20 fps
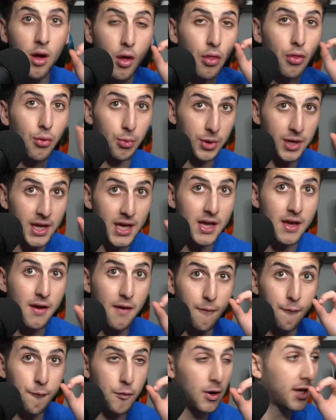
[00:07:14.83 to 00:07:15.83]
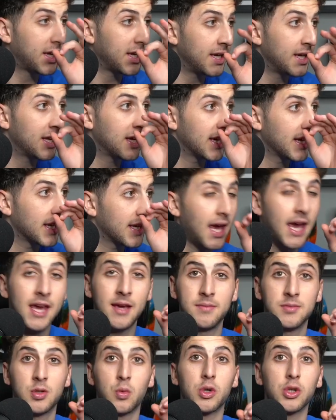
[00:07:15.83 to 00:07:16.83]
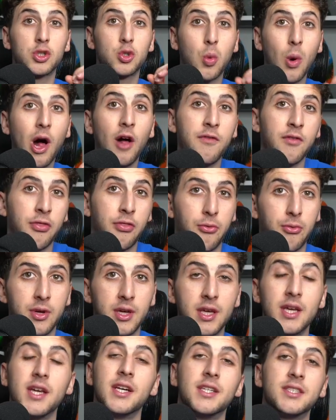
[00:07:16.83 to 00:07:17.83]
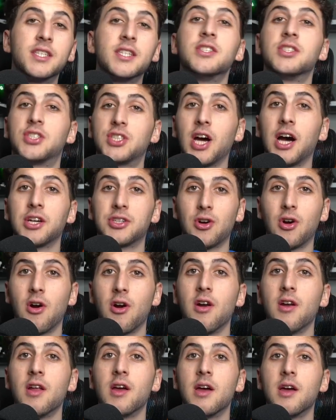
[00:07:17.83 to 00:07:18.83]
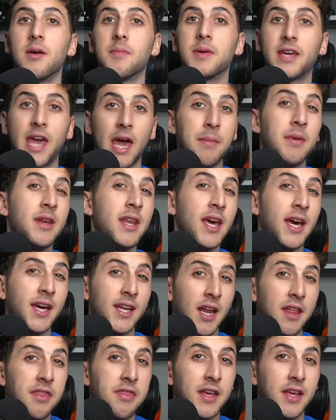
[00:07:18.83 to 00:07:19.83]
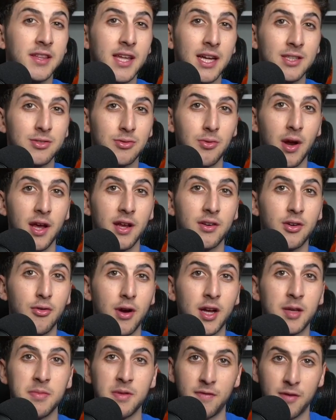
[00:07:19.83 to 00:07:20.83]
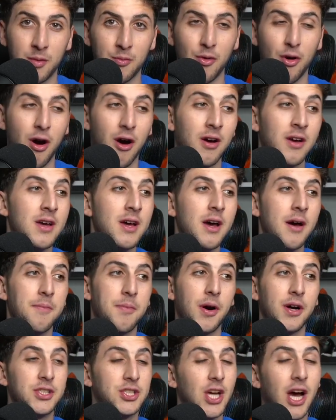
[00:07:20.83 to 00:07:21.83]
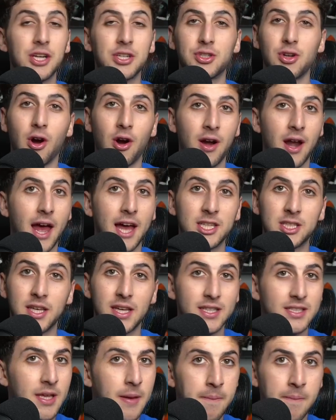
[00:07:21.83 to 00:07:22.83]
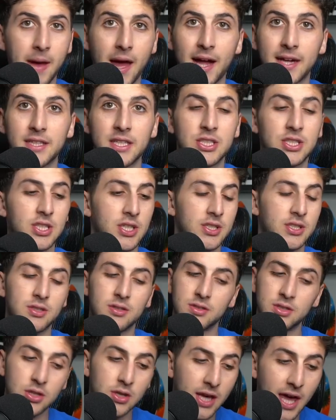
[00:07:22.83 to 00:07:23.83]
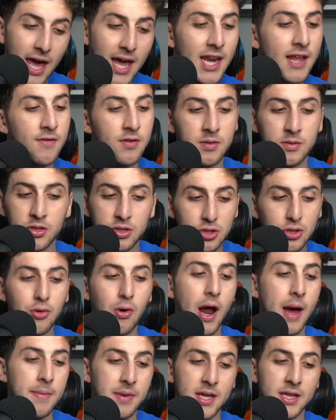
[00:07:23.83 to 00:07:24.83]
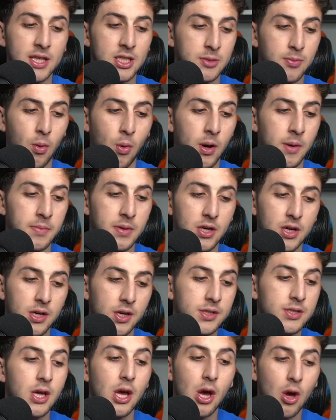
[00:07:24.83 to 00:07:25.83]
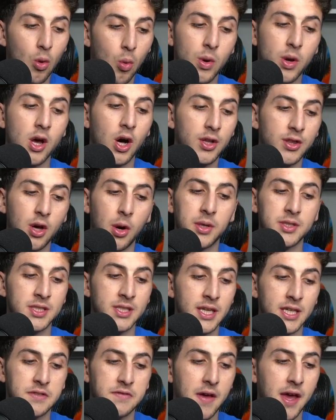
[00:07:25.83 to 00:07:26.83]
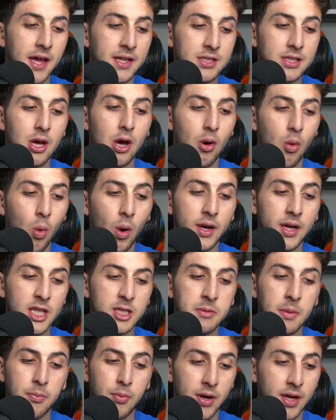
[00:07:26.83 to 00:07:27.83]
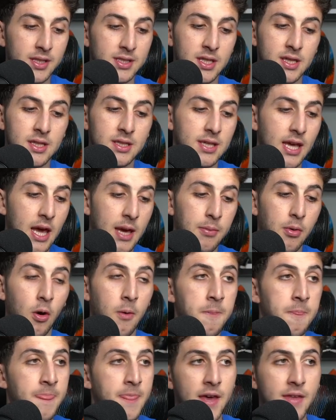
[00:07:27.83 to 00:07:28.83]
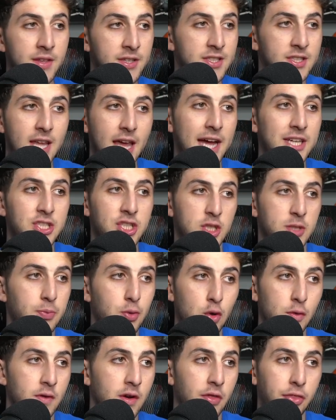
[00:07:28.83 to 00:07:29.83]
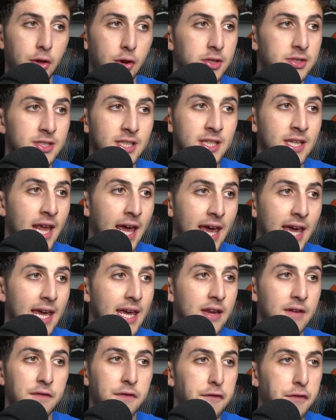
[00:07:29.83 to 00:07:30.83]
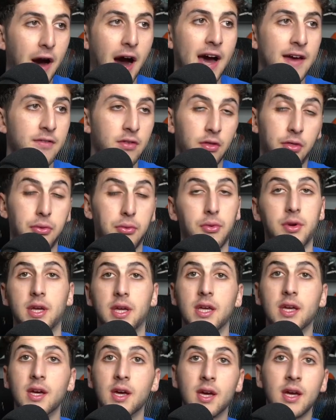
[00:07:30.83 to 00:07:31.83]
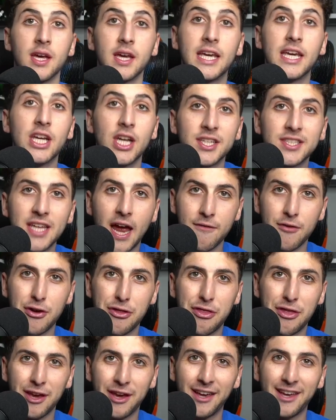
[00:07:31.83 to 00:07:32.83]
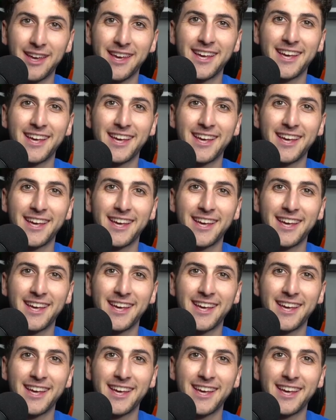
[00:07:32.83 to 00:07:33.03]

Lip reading: freaking games. We're 12-3 since Josh Hart became a Knick, and I think that's right. Correct me if I'm wrong. But Josh Hart, his impact is just, you can't even describe it at this point because we all know as Knicks fans what he's been bringing to the table, and the stats just prove it. 13, 8, 5, and 3. He does everything.